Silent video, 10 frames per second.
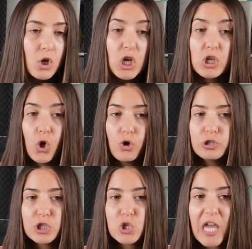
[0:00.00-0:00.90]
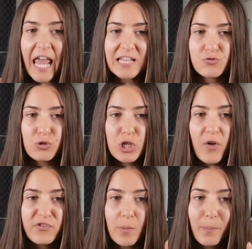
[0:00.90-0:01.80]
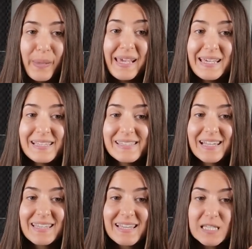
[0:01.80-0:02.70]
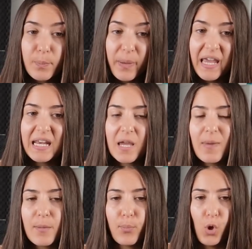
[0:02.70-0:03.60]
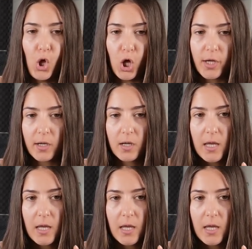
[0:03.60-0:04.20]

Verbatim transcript: in order to get rid of the piece that is pinning my pawn.